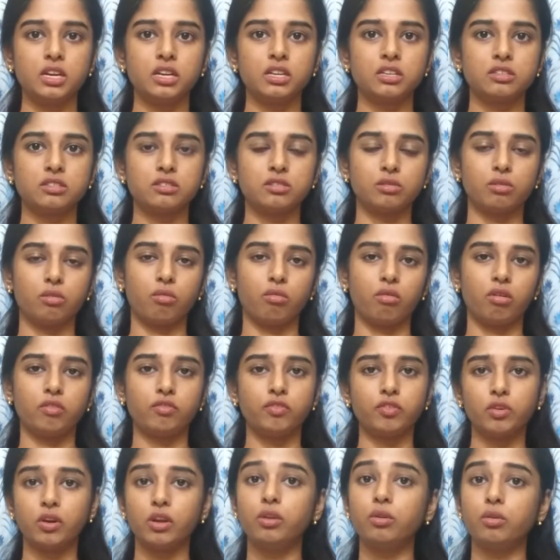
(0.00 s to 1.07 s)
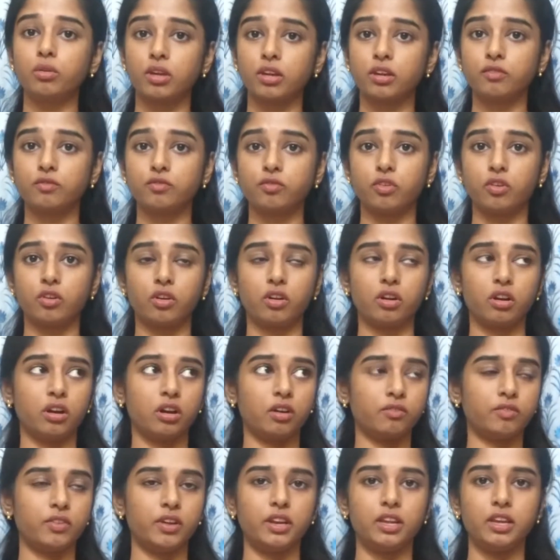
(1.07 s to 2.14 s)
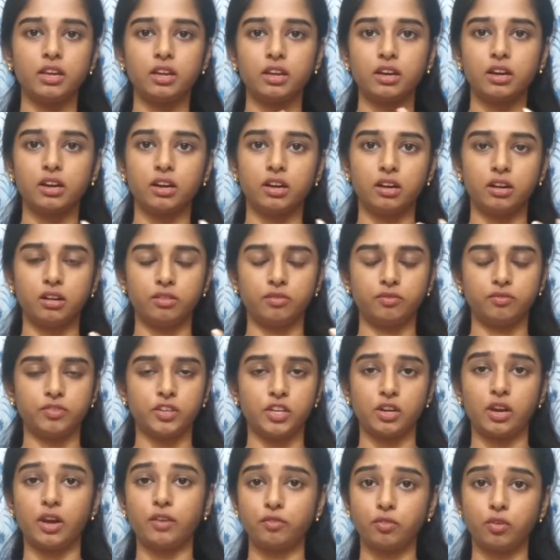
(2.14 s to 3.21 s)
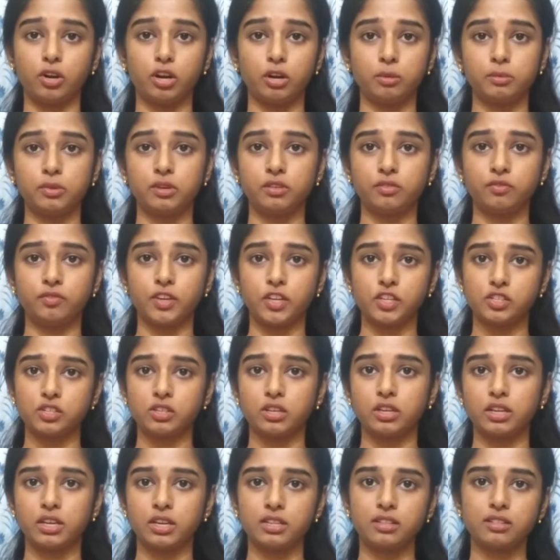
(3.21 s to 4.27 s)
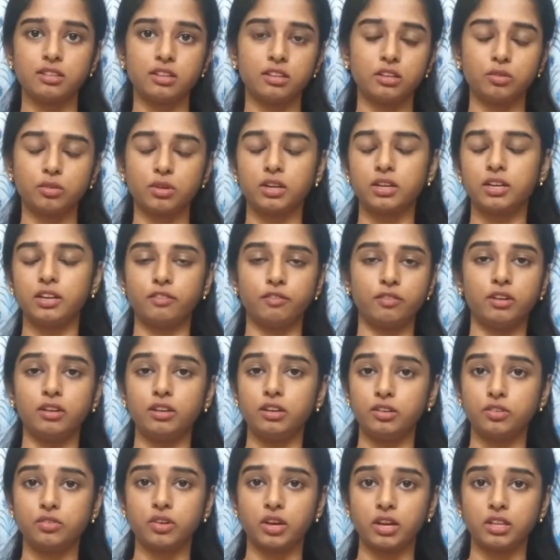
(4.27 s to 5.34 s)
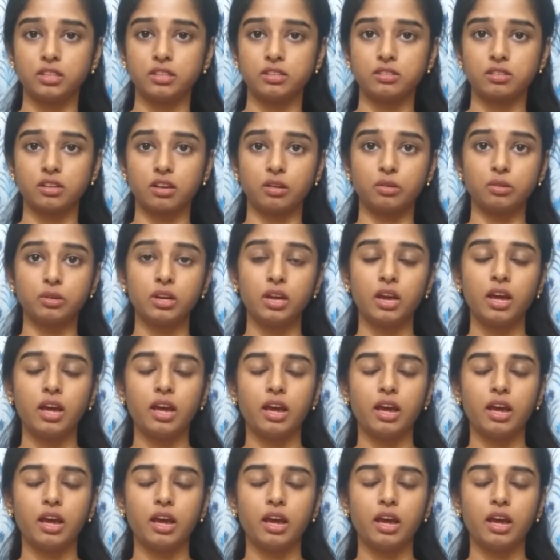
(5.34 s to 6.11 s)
So if you are looking for a very affordable facial kit, then you can definitely try this out.